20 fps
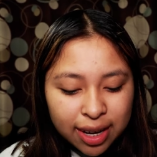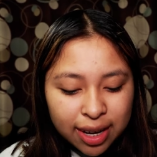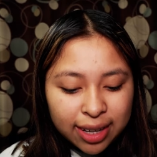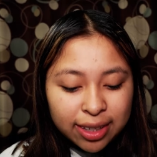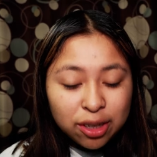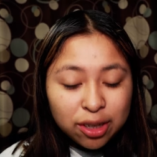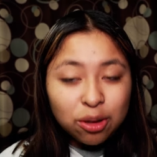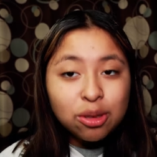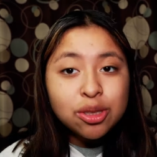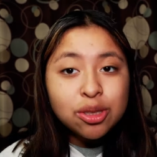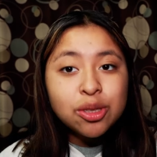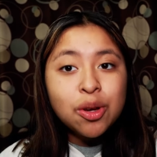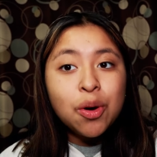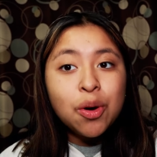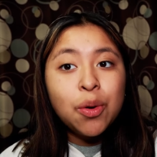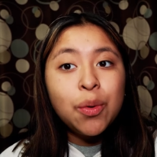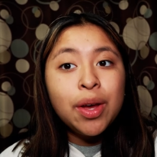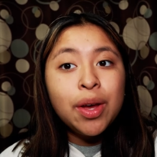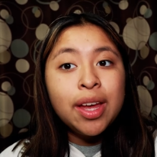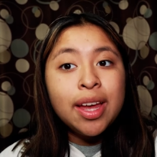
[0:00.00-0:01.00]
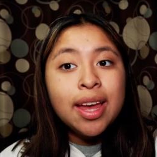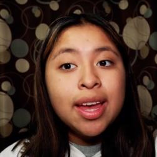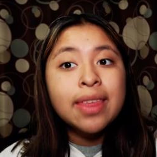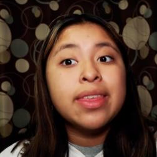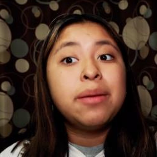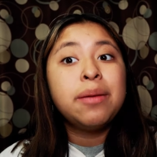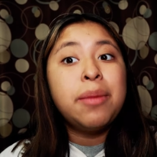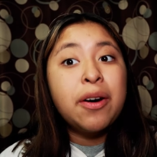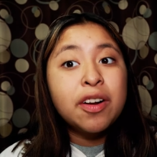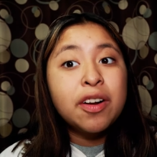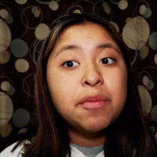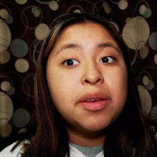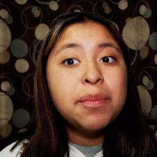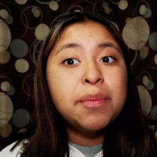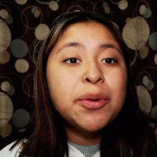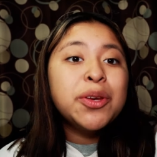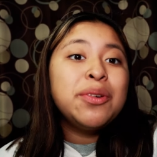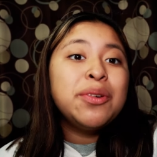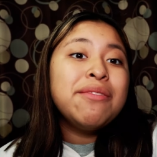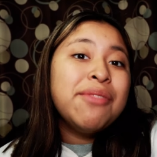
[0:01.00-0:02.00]
And it also, the amount of
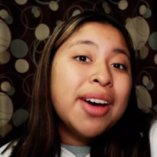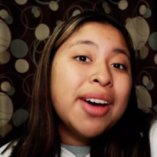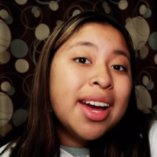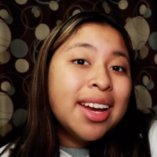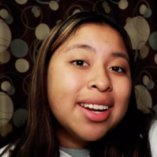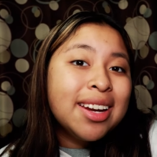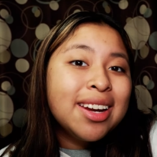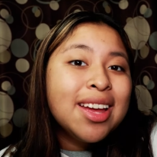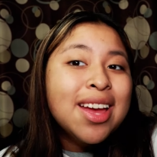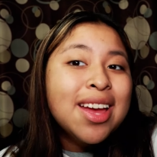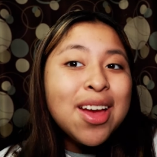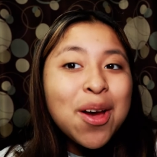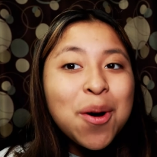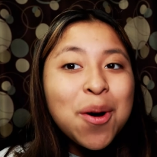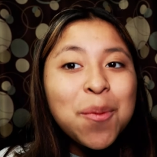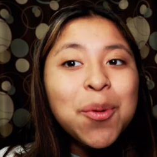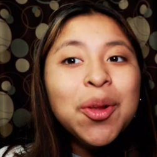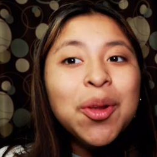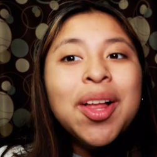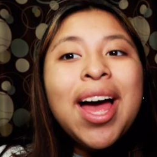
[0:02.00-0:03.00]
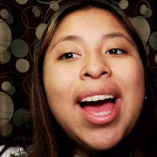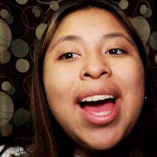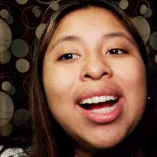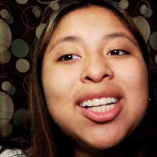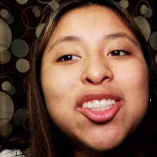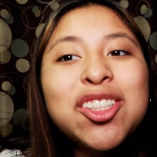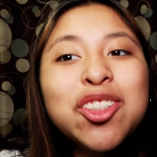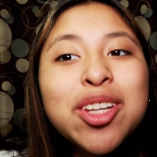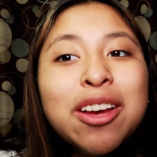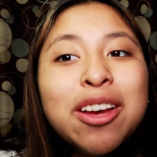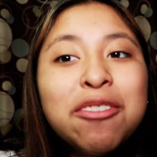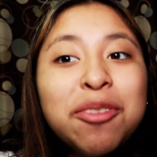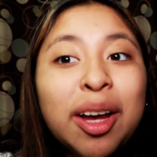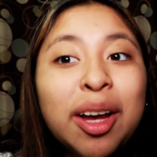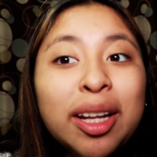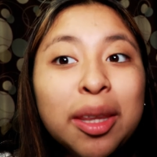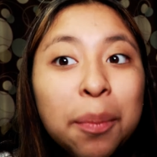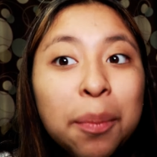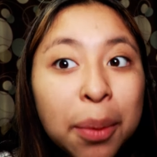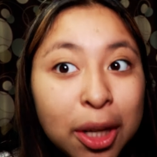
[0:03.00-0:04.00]
people you invite will actually
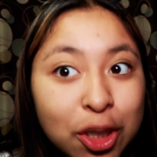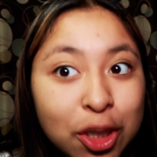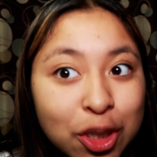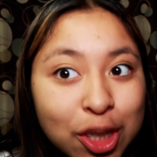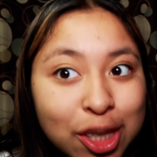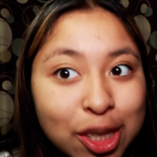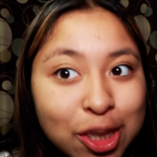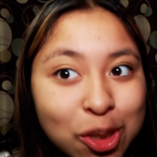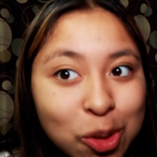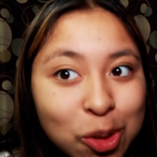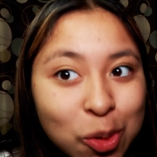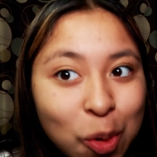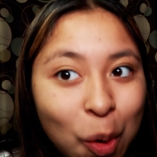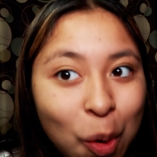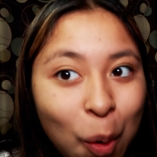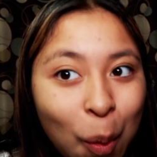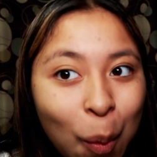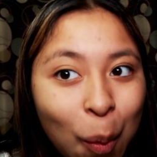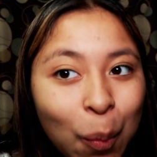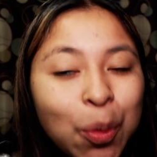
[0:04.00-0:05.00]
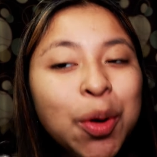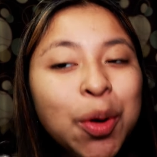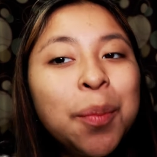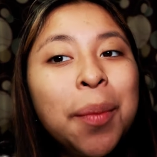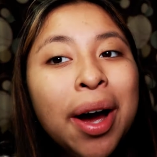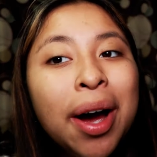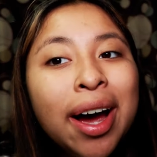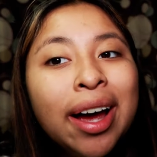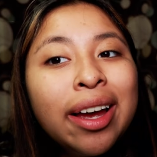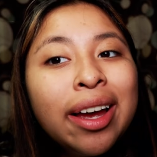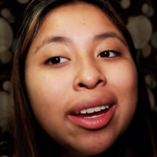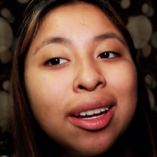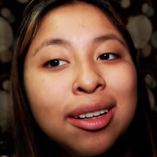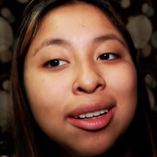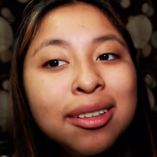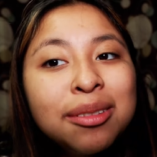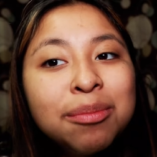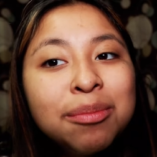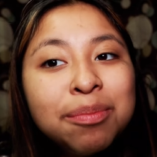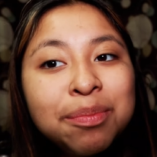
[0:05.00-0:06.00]
affect the budget, so you
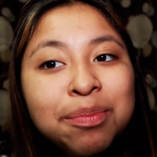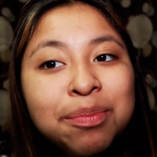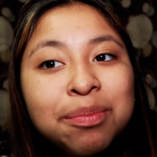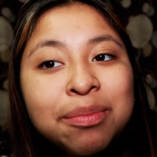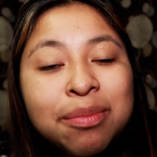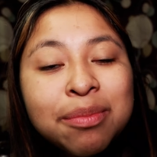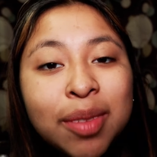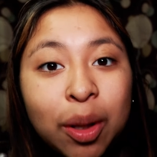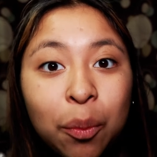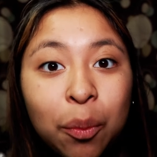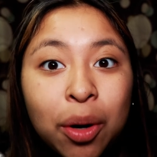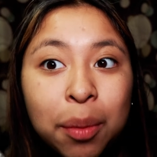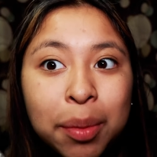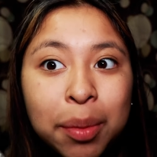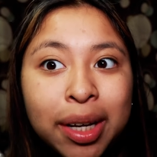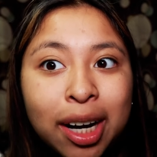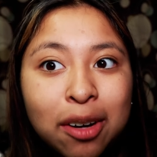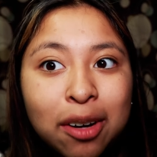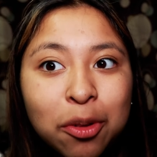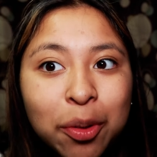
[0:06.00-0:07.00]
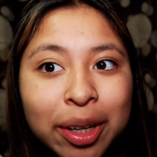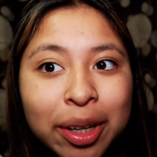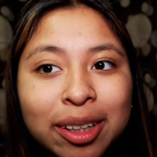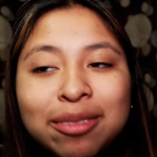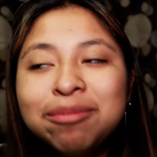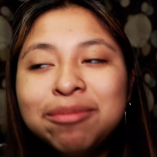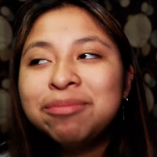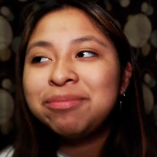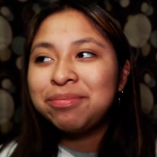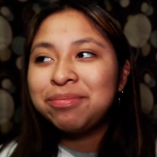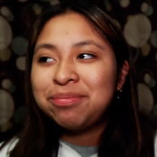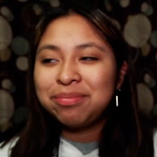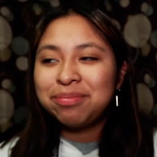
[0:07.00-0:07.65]
might want to be careful there.